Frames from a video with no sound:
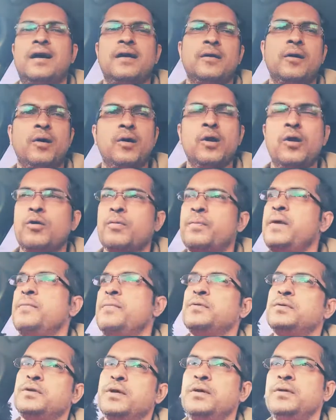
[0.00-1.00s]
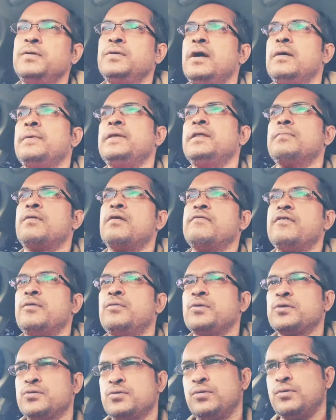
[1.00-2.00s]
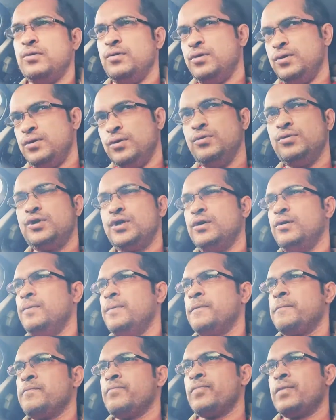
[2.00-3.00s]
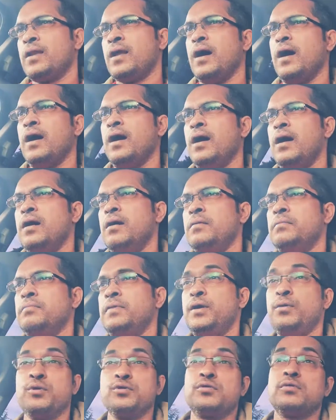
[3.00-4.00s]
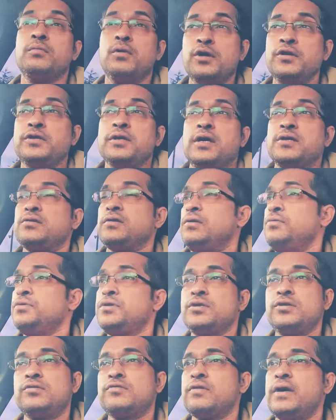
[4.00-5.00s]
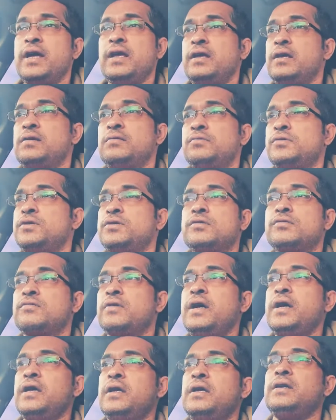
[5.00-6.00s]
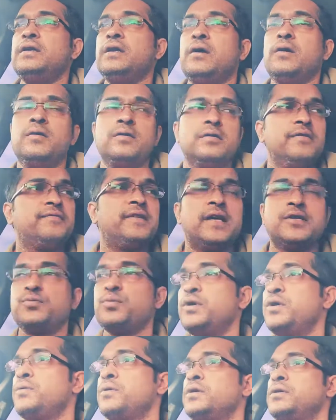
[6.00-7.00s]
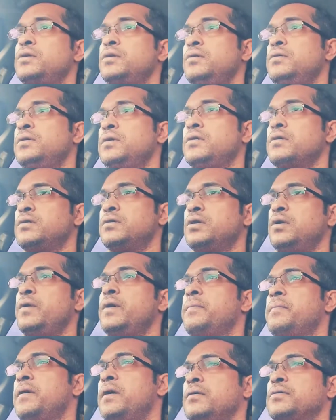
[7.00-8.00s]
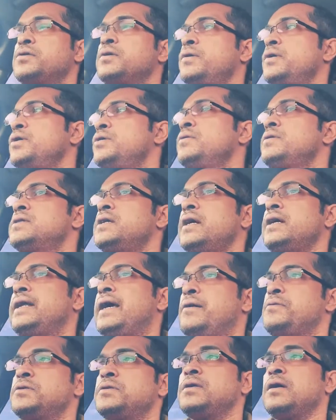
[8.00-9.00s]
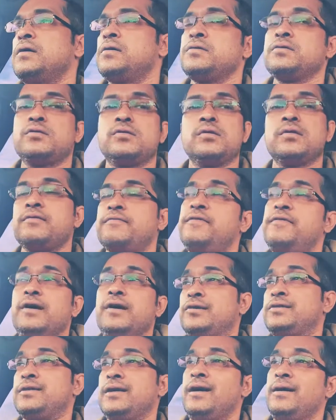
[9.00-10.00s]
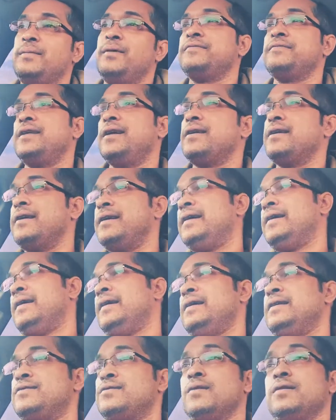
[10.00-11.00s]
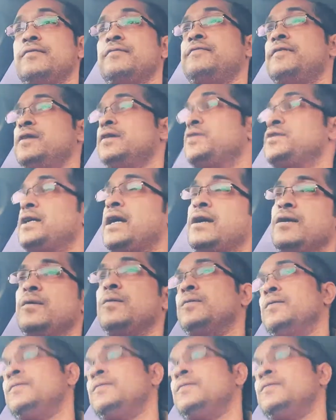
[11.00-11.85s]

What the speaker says: I know a lot of people do. I mean, the brother who wants to do YouTube, he wants to monetize on it, which is great. If that's what you want to do, you got to do it. But I'll tell you exactly how it's done, because it's not the first time I've done it. It's not the first channel.